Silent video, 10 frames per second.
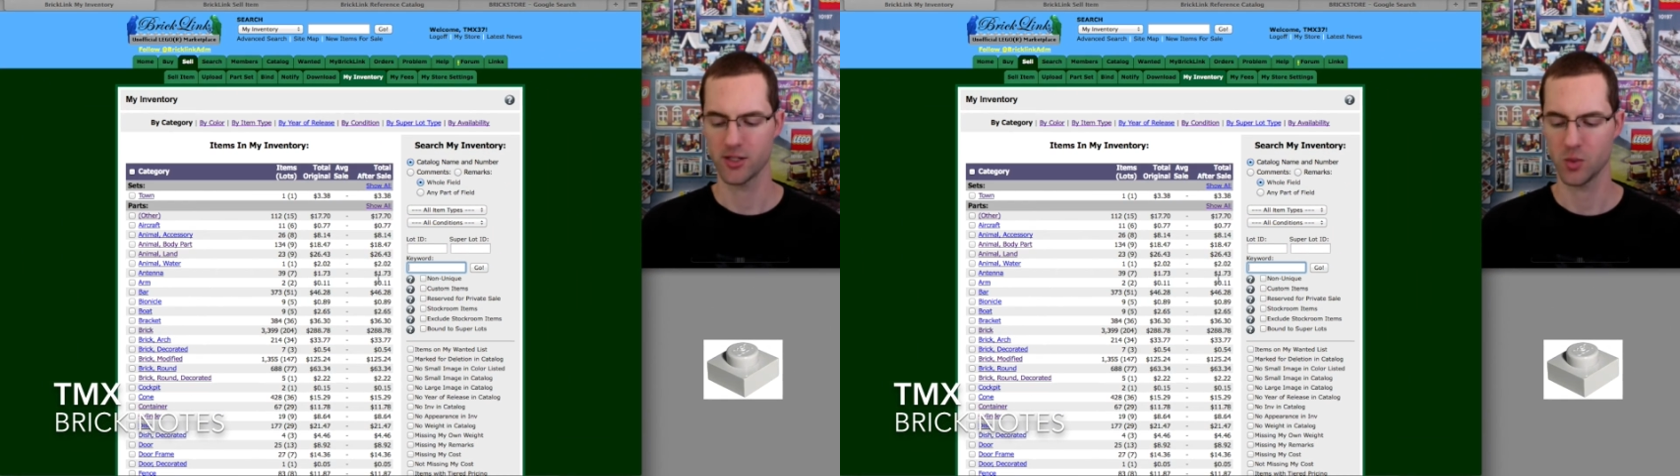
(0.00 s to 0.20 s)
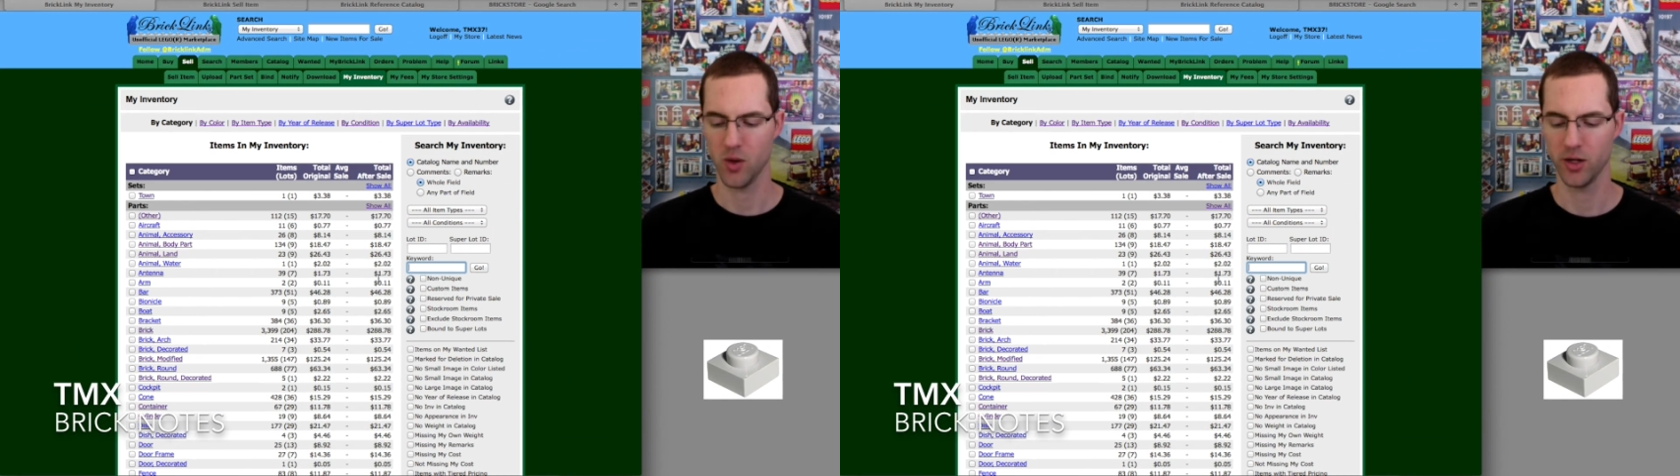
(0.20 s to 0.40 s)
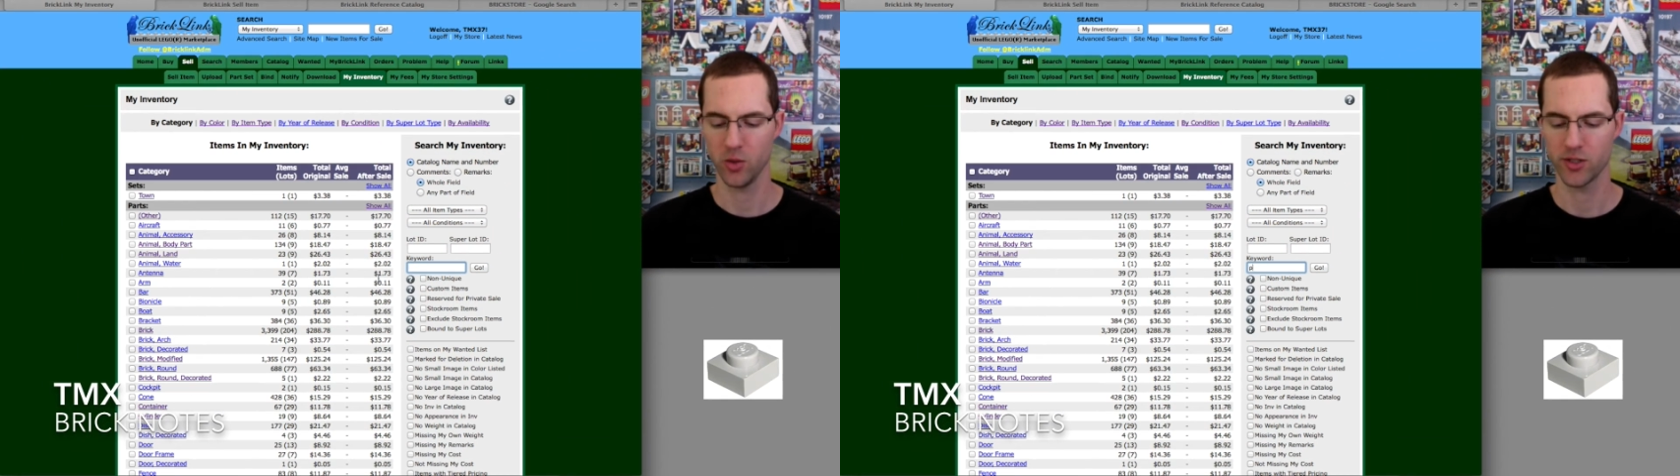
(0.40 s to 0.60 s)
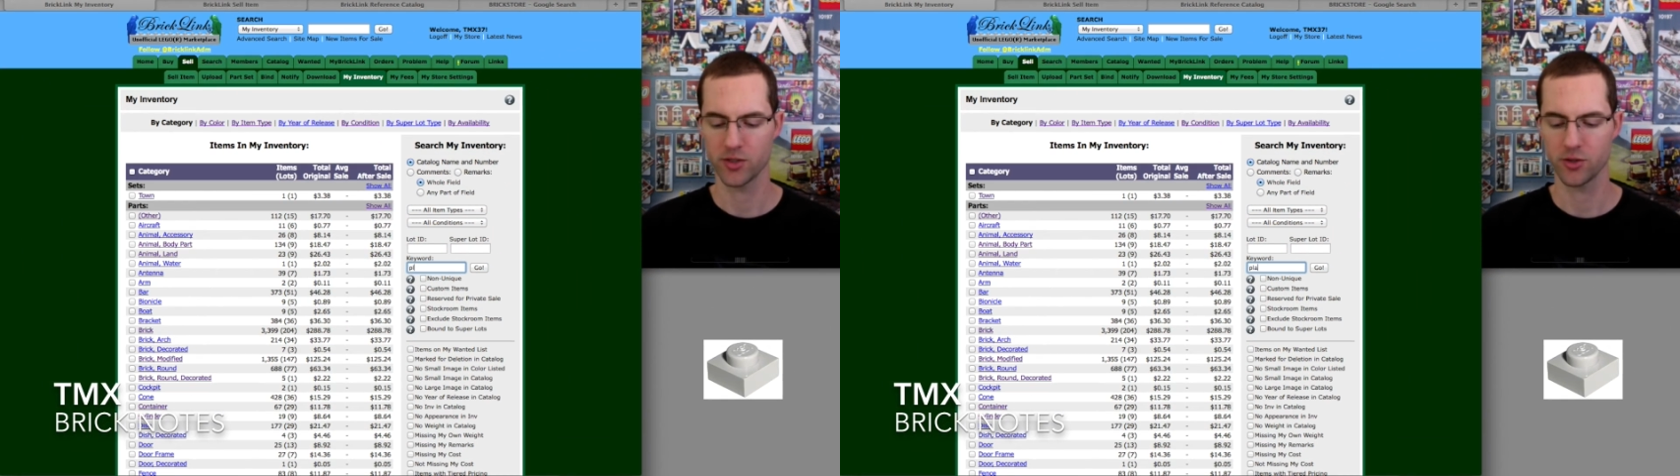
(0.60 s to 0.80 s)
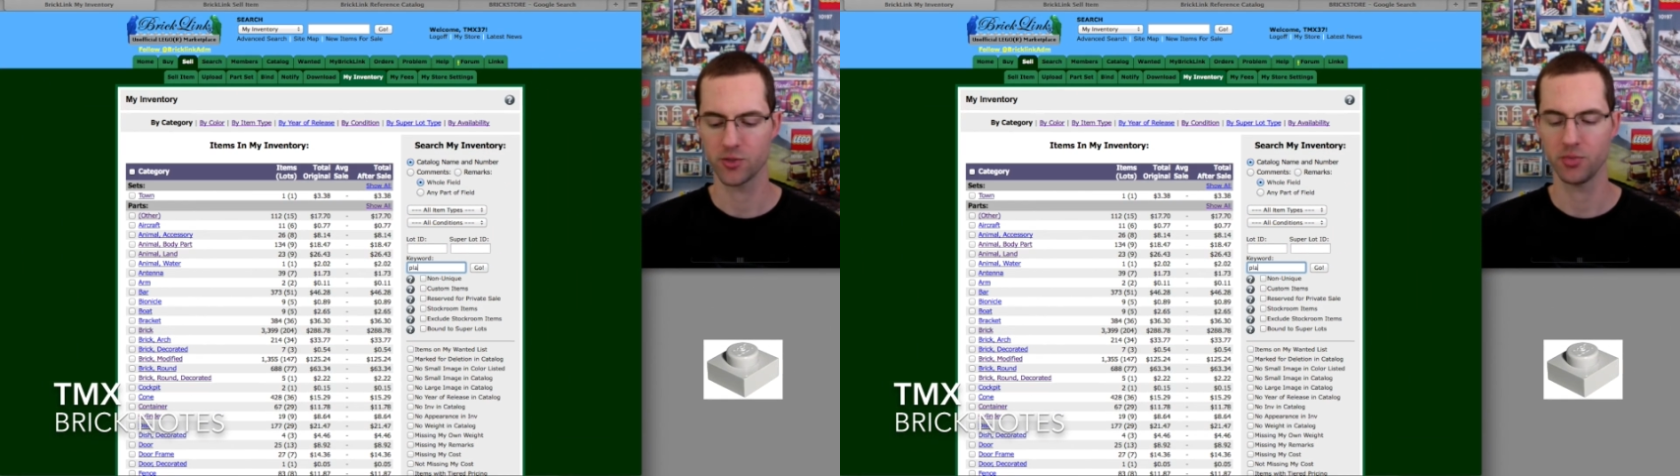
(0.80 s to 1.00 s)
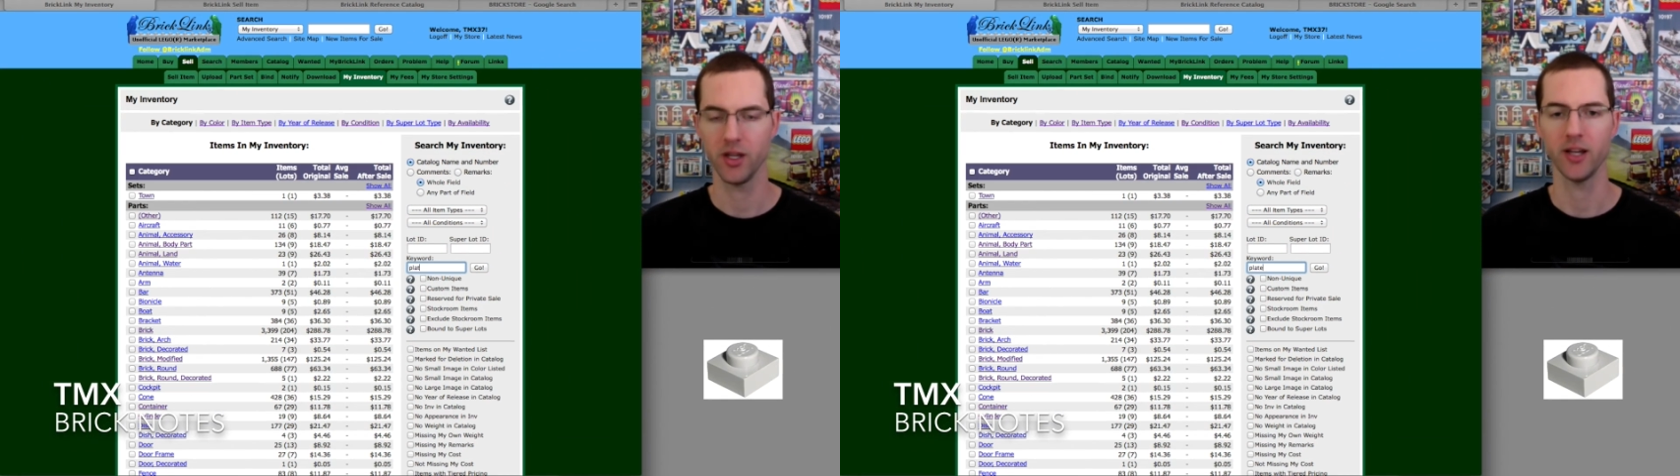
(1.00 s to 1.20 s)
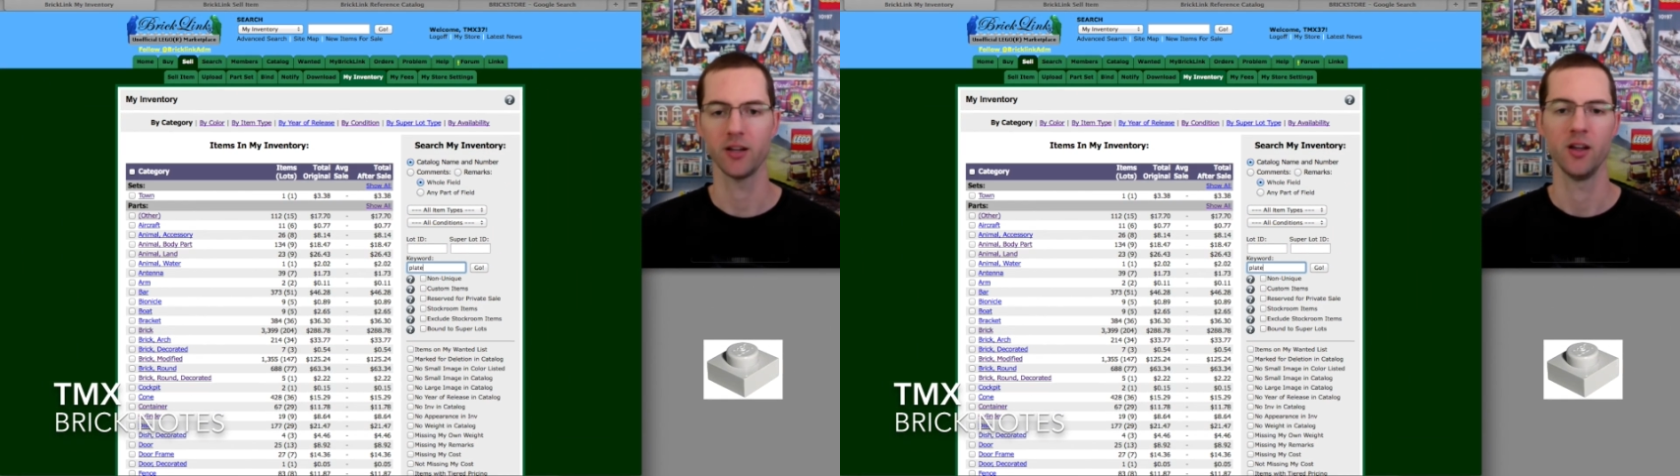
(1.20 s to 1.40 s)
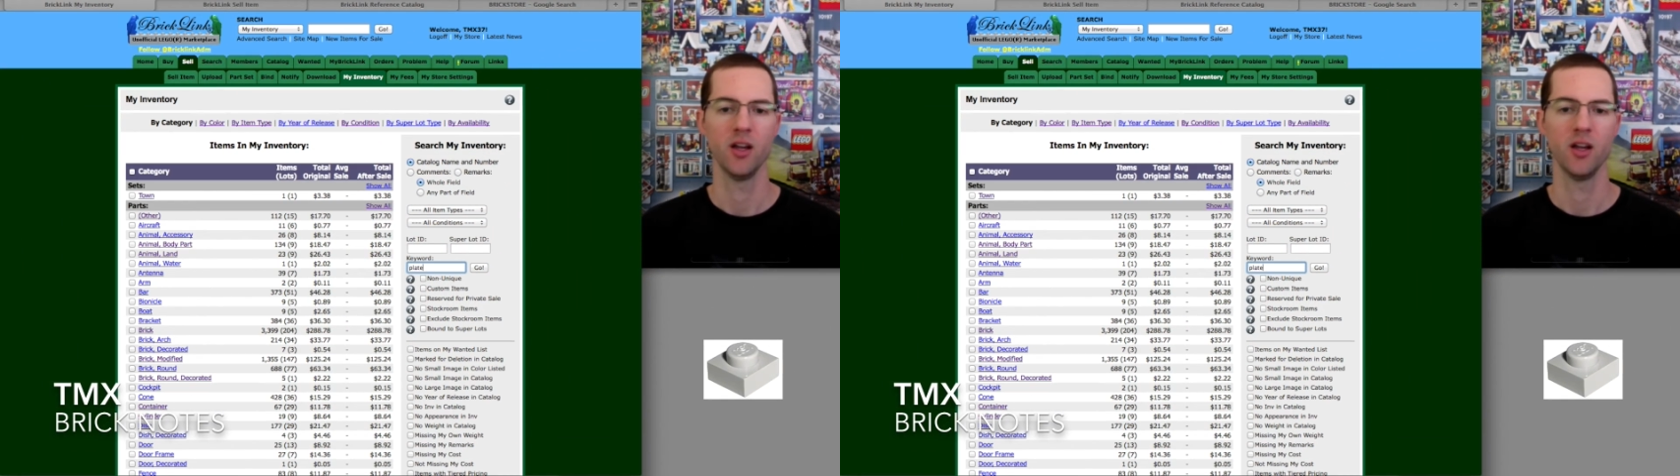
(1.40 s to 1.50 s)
so why don't we search plate?